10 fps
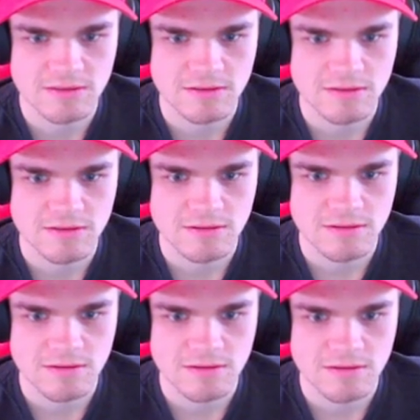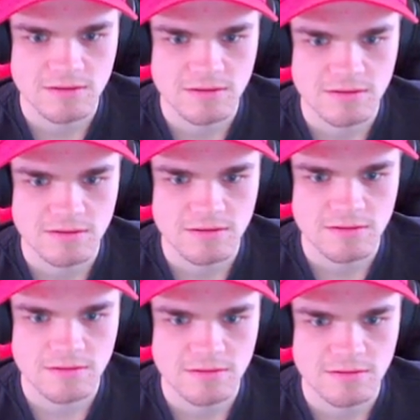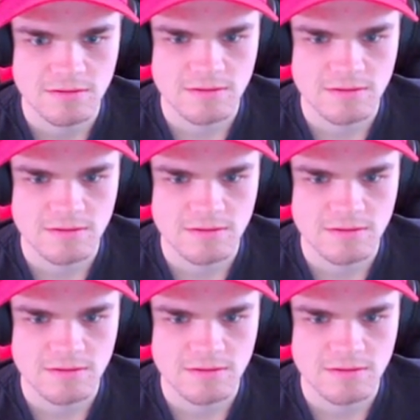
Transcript: Nobody speaks.